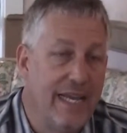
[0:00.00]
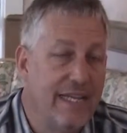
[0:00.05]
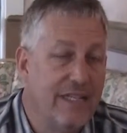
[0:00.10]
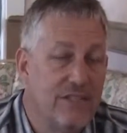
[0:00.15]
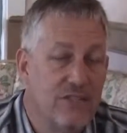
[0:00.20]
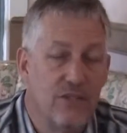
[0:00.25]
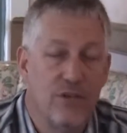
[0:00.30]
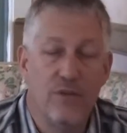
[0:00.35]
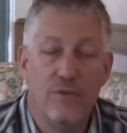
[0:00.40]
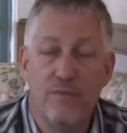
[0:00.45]
I
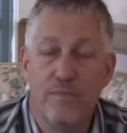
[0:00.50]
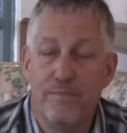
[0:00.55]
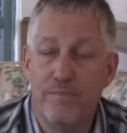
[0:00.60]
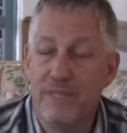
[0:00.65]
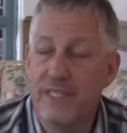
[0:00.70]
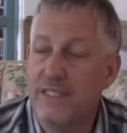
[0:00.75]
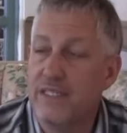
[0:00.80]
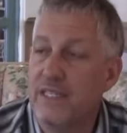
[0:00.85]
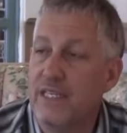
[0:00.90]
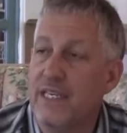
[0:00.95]
get so
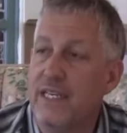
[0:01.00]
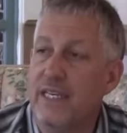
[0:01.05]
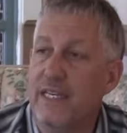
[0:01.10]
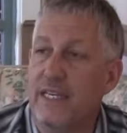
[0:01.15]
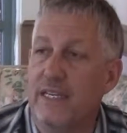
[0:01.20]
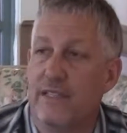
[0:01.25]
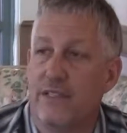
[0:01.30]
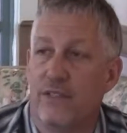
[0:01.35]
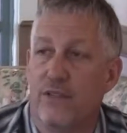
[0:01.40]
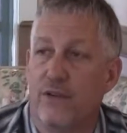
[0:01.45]

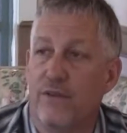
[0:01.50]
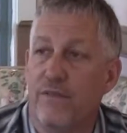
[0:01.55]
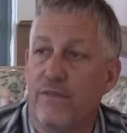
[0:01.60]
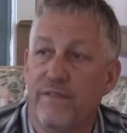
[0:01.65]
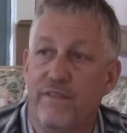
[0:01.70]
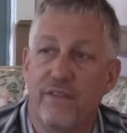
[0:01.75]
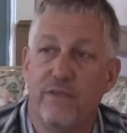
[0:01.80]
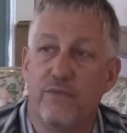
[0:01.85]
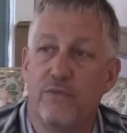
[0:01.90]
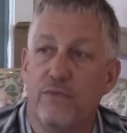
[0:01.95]
busy and so
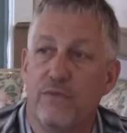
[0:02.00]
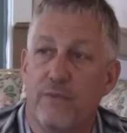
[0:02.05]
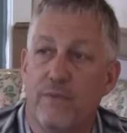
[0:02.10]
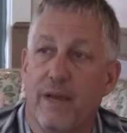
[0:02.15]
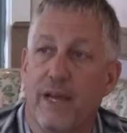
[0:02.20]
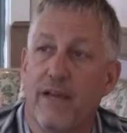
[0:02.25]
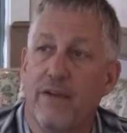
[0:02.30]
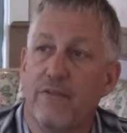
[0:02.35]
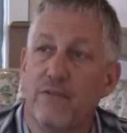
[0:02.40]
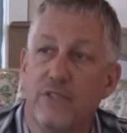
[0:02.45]
filled
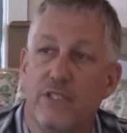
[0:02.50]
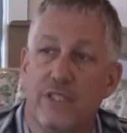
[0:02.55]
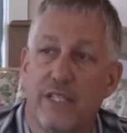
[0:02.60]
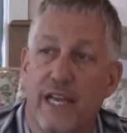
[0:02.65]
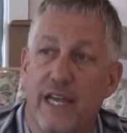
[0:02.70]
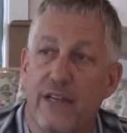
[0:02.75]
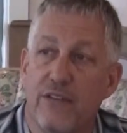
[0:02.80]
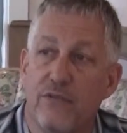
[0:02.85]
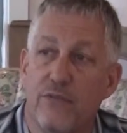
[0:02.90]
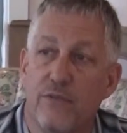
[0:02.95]
with my own
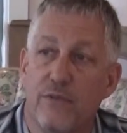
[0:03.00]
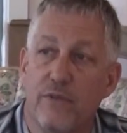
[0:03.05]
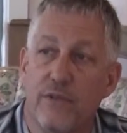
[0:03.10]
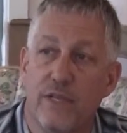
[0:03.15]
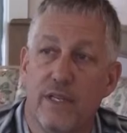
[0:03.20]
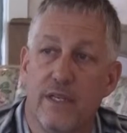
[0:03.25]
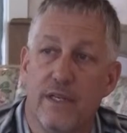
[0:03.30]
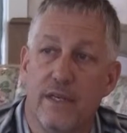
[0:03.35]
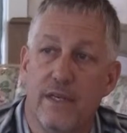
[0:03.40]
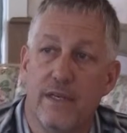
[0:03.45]
schedule
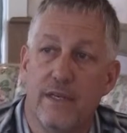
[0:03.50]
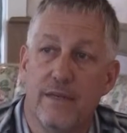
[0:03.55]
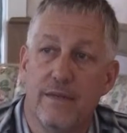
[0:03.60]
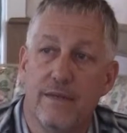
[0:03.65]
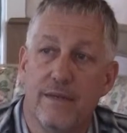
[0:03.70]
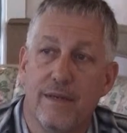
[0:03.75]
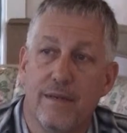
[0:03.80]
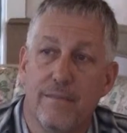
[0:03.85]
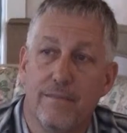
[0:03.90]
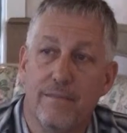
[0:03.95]
that
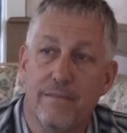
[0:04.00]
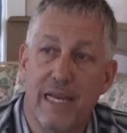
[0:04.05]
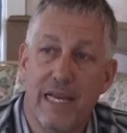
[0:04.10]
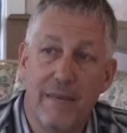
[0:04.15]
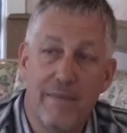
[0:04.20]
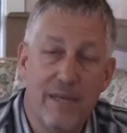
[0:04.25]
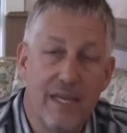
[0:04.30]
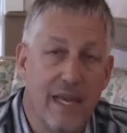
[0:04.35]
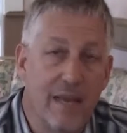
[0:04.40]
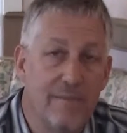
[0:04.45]

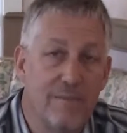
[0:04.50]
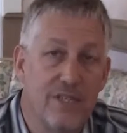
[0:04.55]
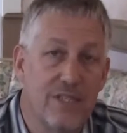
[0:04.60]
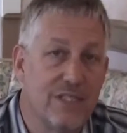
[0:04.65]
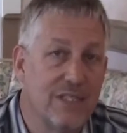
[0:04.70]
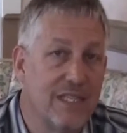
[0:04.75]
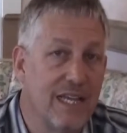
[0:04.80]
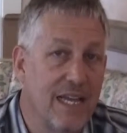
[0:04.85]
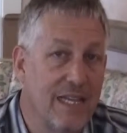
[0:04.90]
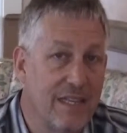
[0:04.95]
maybe I'm
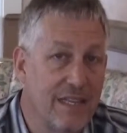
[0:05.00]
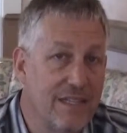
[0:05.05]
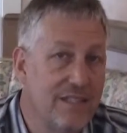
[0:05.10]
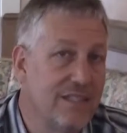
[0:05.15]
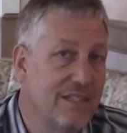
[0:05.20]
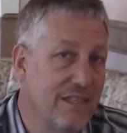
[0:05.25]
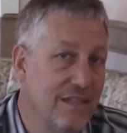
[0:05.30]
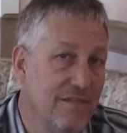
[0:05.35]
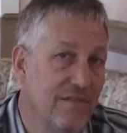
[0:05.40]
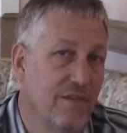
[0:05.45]
just not
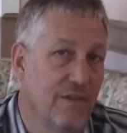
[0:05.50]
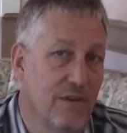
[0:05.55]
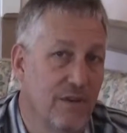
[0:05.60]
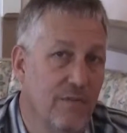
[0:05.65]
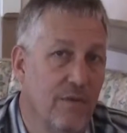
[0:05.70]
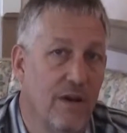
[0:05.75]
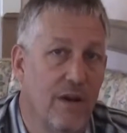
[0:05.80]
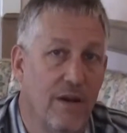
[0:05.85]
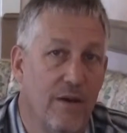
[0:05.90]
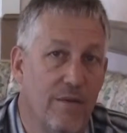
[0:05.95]
listening
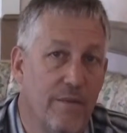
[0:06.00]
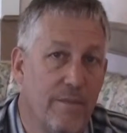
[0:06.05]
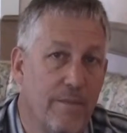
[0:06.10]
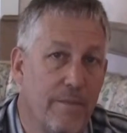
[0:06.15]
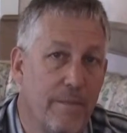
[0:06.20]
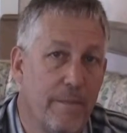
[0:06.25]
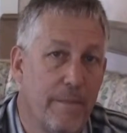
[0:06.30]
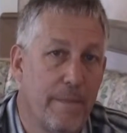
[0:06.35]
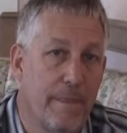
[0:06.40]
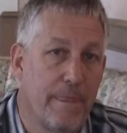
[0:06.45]
very well.
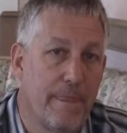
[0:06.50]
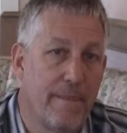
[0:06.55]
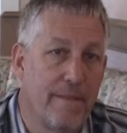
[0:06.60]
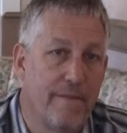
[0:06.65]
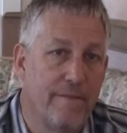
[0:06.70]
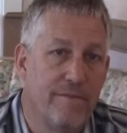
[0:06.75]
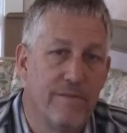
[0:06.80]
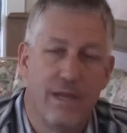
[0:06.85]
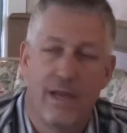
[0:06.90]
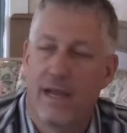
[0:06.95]

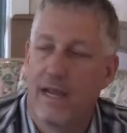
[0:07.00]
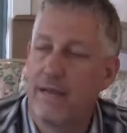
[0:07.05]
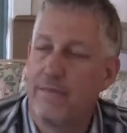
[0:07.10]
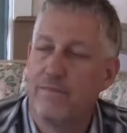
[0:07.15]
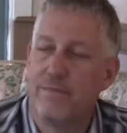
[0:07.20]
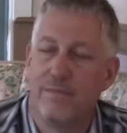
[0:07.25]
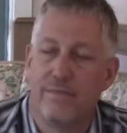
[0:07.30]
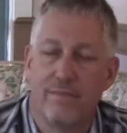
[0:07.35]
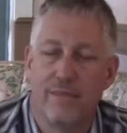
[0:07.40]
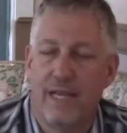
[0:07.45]

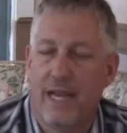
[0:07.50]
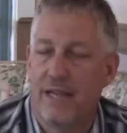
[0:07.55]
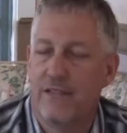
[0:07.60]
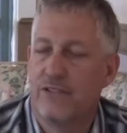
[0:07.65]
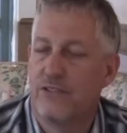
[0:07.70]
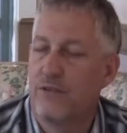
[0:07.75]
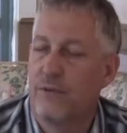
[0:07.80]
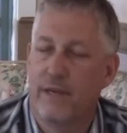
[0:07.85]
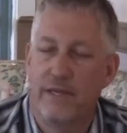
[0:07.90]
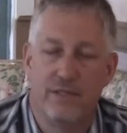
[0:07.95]
Now,
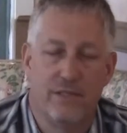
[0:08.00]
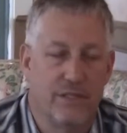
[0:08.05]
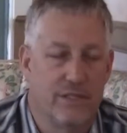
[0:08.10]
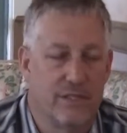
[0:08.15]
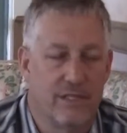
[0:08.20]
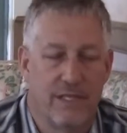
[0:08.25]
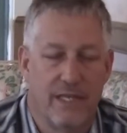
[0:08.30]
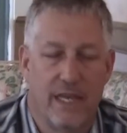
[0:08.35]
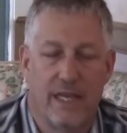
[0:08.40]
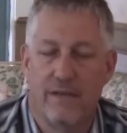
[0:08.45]
God's
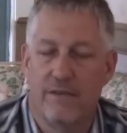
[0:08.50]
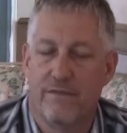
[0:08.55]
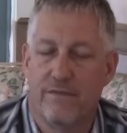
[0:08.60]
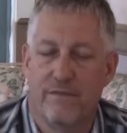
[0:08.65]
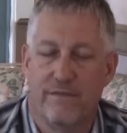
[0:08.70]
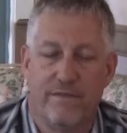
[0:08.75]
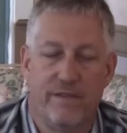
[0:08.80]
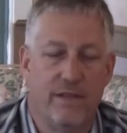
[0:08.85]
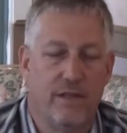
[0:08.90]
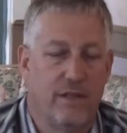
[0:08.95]
gracious, and I
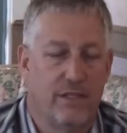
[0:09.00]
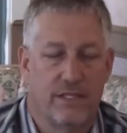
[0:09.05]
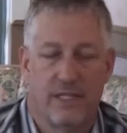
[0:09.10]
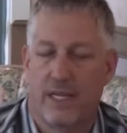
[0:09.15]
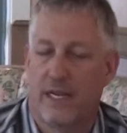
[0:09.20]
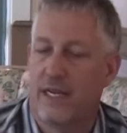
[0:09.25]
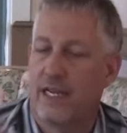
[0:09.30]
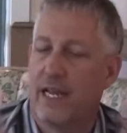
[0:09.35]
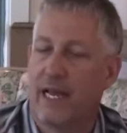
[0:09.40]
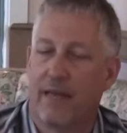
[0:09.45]
don't feel a
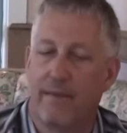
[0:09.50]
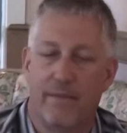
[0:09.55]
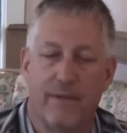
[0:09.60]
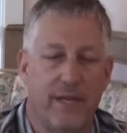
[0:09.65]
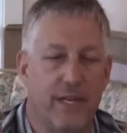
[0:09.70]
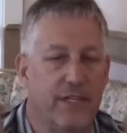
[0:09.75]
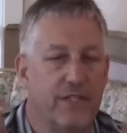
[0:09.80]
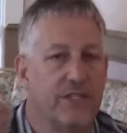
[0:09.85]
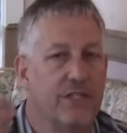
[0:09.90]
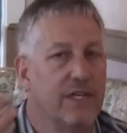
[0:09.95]
ton of
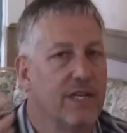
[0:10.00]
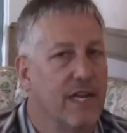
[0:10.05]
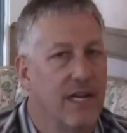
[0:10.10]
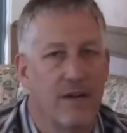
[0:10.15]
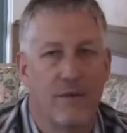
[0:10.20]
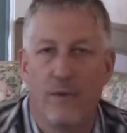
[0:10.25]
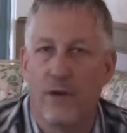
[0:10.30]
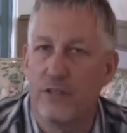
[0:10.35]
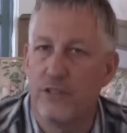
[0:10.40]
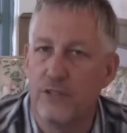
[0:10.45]
condemnation, and
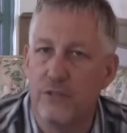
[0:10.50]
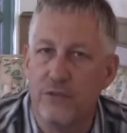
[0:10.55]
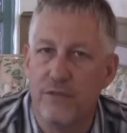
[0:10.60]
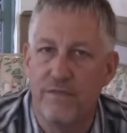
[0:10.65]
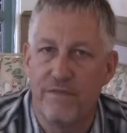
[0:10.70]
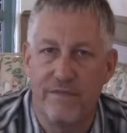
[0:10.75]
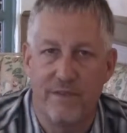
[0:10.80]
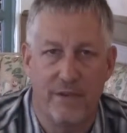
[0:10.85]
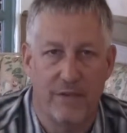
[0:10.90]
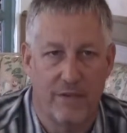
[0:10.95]
I don't want you
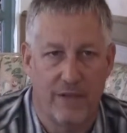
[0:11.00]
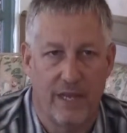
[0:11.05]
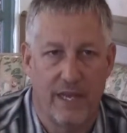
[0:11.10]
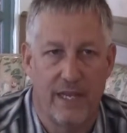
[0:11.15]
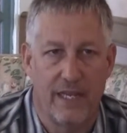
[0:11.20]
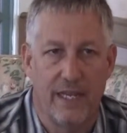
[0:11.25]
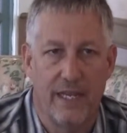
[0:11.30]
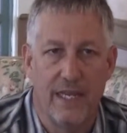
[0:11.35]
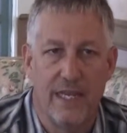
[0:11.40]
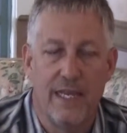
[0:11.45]
to feel
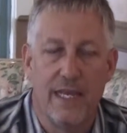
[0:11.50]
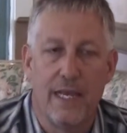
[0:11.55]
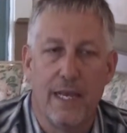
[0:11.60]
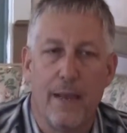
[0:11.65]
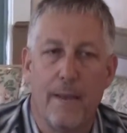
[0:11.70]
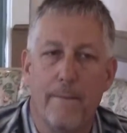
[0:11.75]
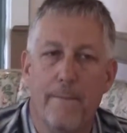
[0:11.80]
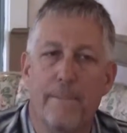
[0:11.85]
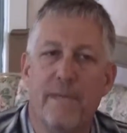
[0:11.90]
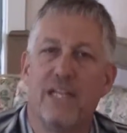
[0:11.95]
that.
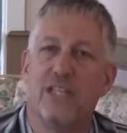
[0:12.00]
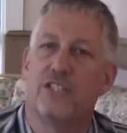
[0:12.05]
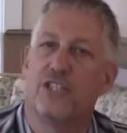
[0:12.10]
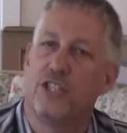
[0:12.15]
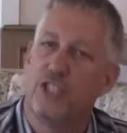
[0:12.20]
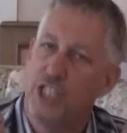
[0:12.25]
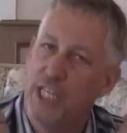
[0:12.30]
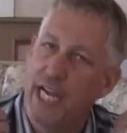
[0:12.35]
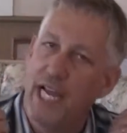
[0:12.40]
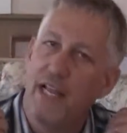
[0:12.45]
But
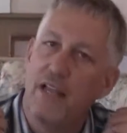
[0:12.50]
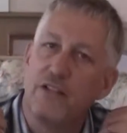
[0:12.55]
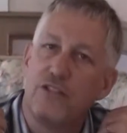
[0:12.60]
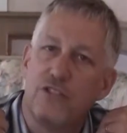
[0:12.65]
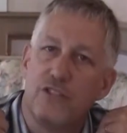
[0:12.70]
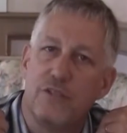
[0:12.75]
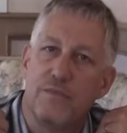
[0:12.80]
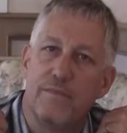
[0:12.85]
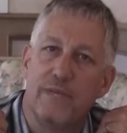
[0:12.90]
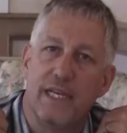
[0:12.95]
it's a
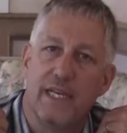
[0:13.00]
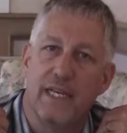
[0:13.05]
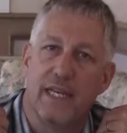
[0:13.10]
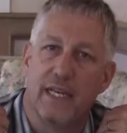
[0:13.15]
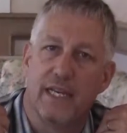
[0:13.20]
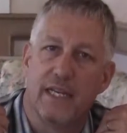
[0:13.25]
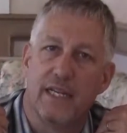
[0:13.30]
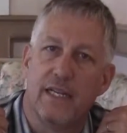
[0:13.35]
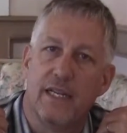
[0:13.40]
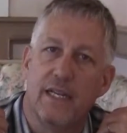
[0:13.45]
challenge to
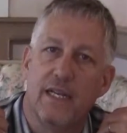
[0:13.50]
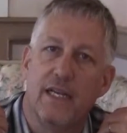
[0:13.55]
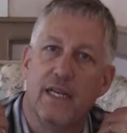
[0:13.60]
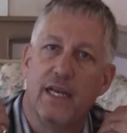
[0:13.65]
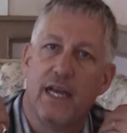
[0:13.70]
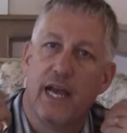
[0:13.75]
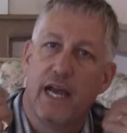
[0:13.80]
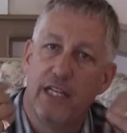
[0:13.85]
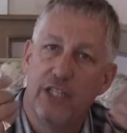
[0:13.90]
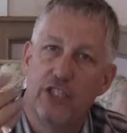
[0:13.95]
me and
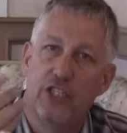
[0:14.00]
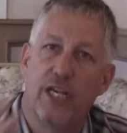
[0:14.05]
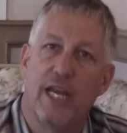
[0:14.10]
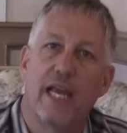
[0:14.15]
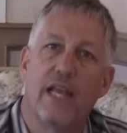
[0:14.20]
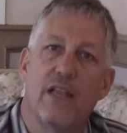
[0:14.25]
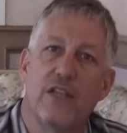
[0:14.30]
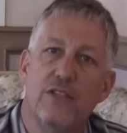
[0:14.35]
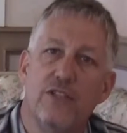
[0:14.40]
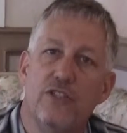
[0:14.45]
a
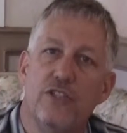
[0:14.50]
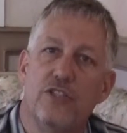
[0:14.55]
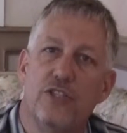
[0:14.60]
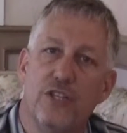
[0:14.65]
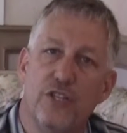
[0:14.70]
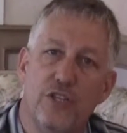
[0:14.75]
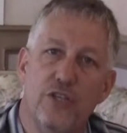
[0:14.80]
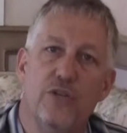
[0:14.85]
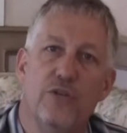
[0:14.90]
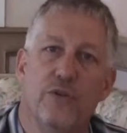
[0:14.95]
challenge
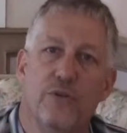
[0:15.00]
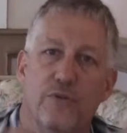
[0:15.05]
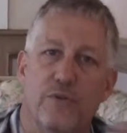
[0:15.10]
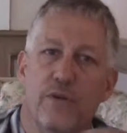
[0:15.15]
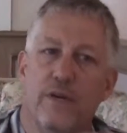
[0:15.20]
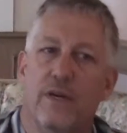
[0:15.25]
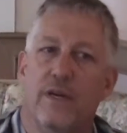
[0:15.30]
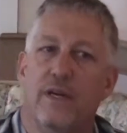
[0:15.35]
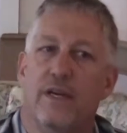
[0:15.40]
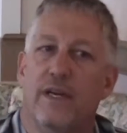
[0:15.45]
to
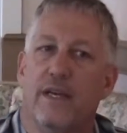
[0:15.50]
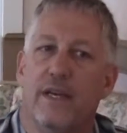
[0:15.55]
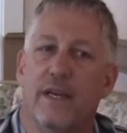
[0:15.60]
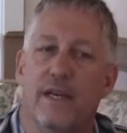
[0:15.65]
you